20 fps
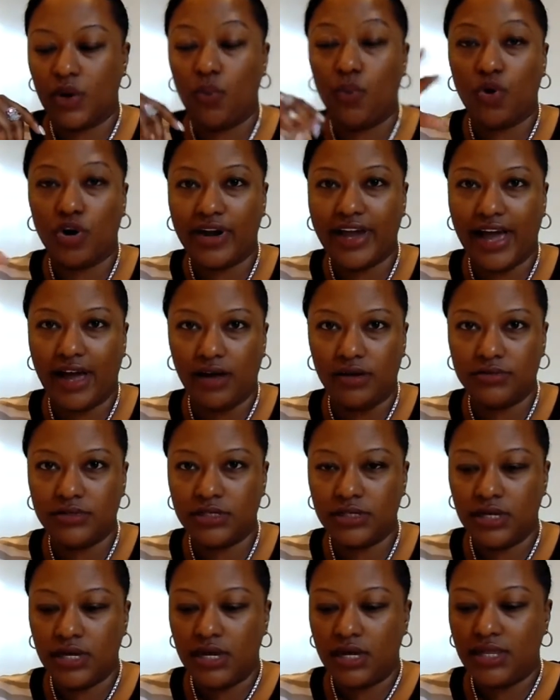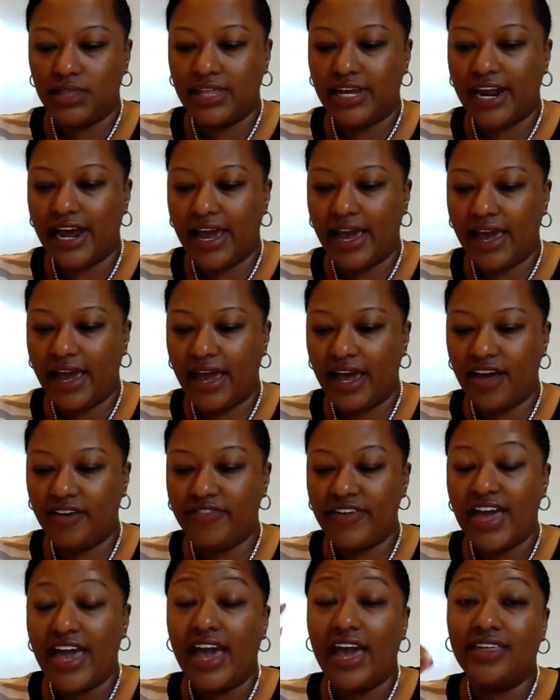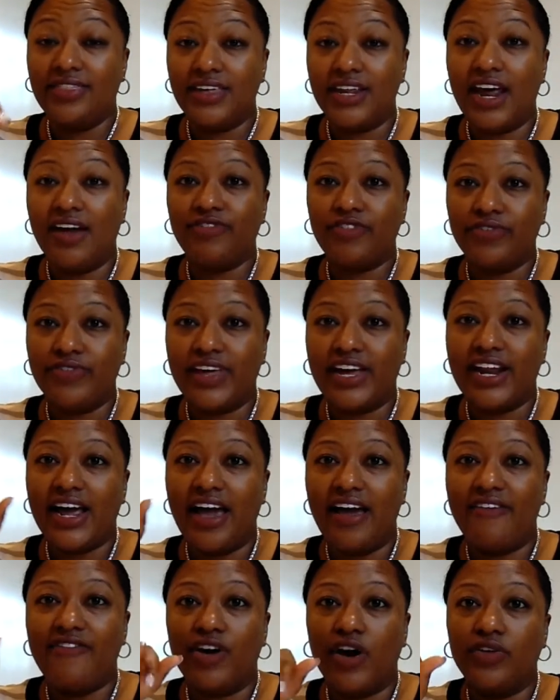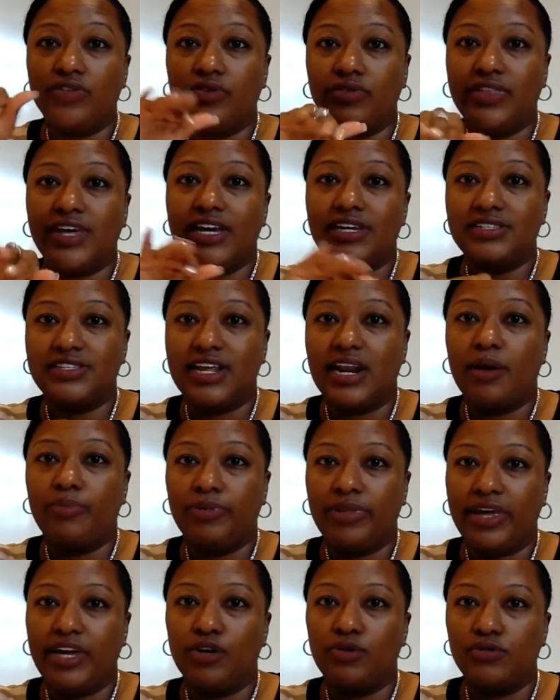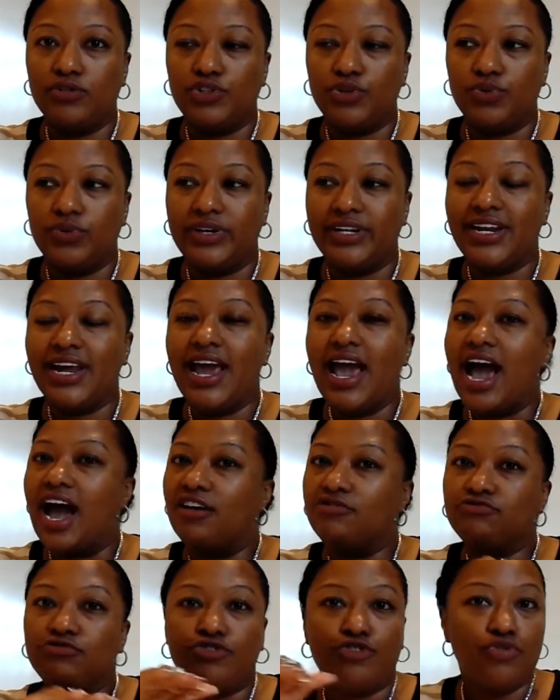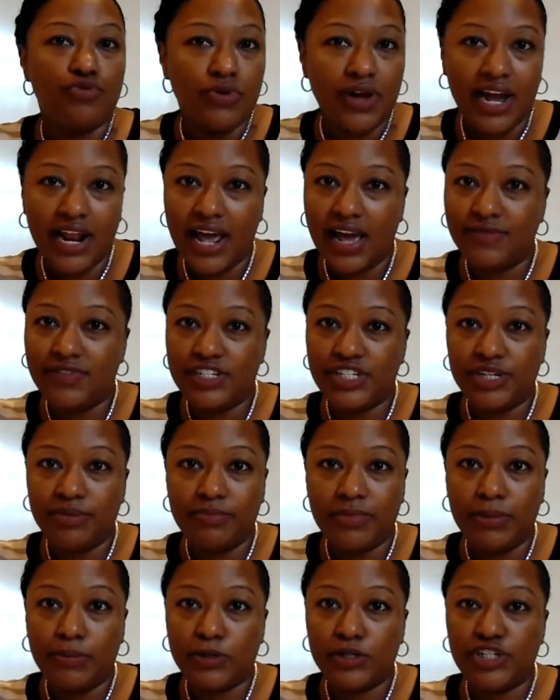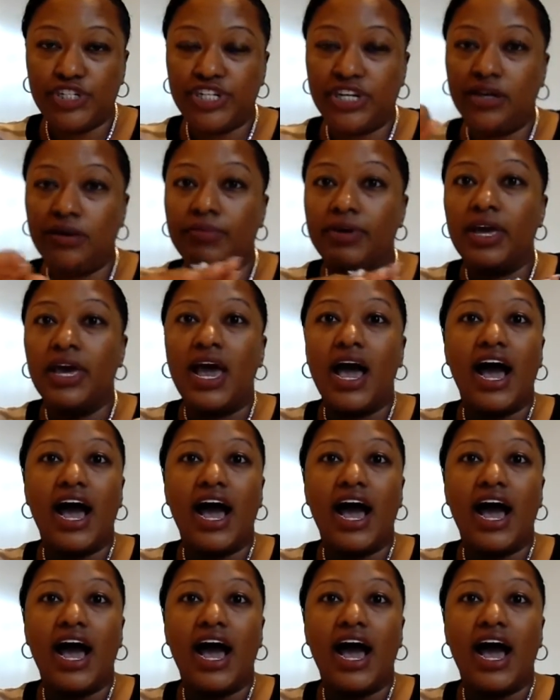workout that I have. And then after that, I have other things that I plan on doing. I do not have a gym membership.